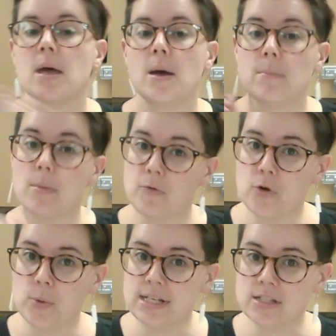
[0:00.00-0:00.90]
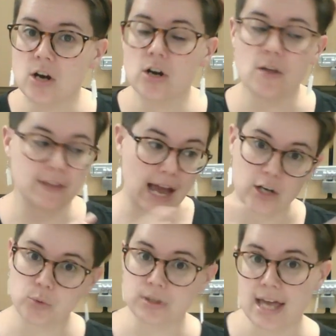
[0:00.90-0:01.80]
But before we get started on the
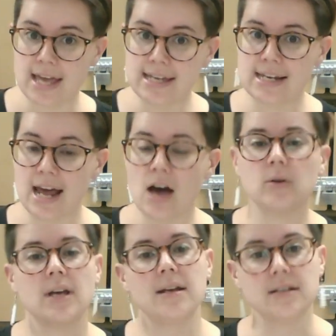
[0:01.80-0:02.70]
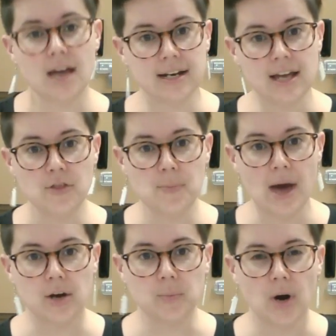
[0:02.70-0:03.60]
actual laying it out and cutting out the
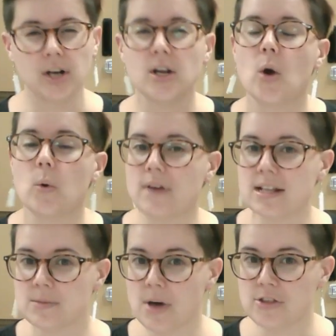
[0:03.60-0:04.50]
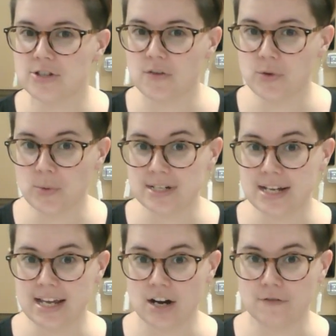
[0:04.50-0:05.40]
pattern part, we've got some other stuff we want to
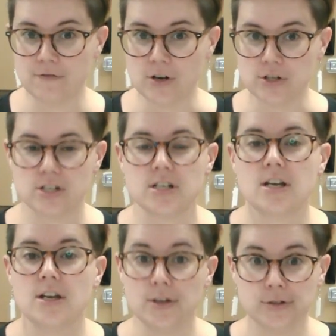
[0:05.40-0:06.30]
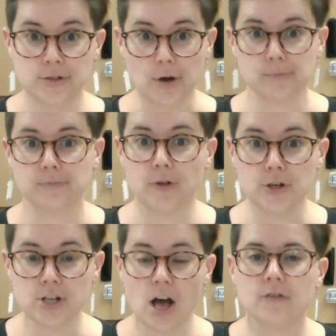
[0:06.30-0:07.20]
take care of first. So
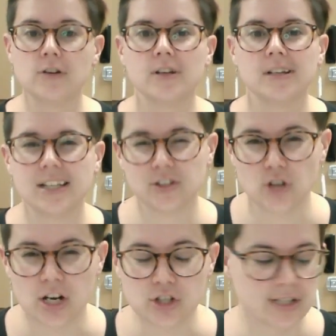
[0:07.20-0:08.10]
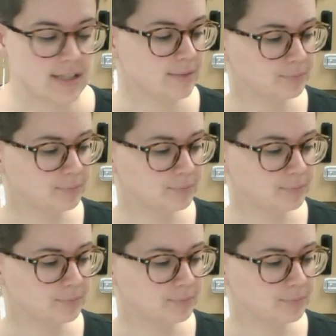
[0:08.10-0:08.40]
first off, instructions.